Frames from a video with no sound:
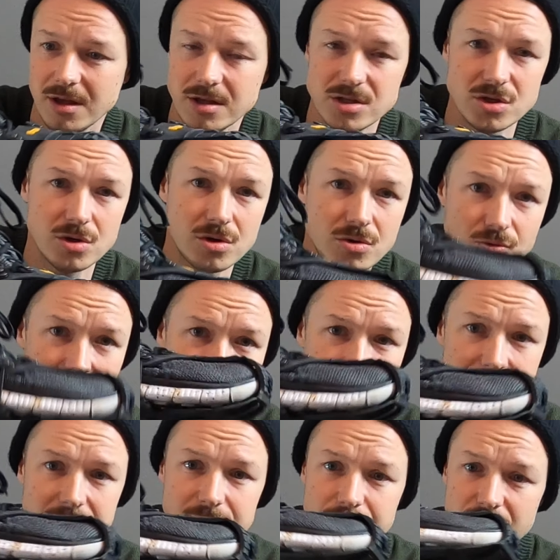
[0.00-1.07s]
it's a
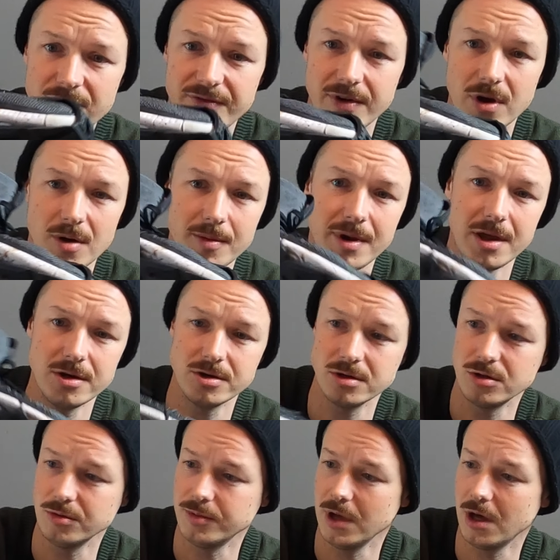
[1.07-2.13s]
great, perfect combination,
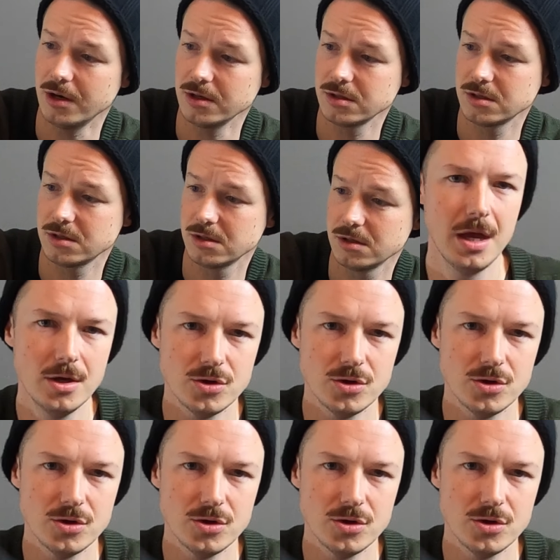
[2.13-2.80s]
to be honest.